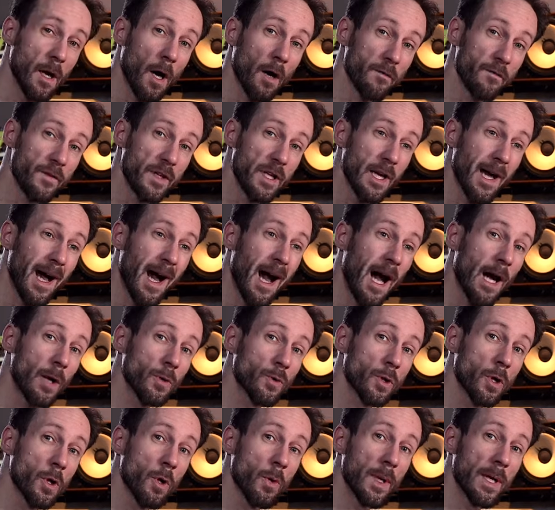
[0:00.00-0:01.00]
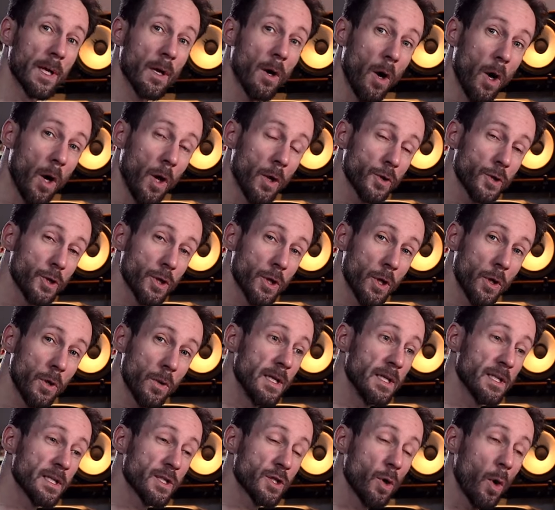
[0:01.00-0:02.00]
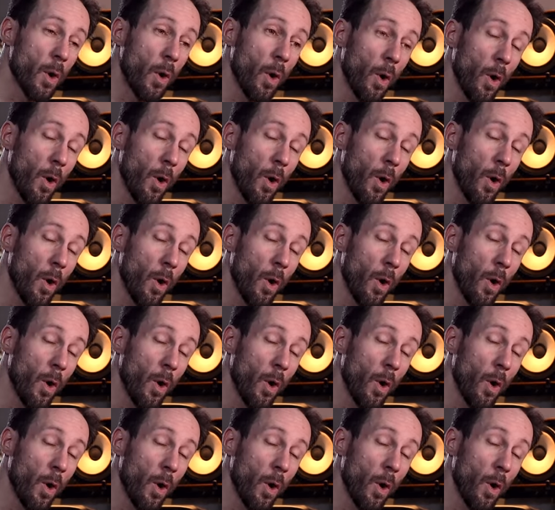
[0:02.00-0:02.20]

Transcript: of the outgoing audio is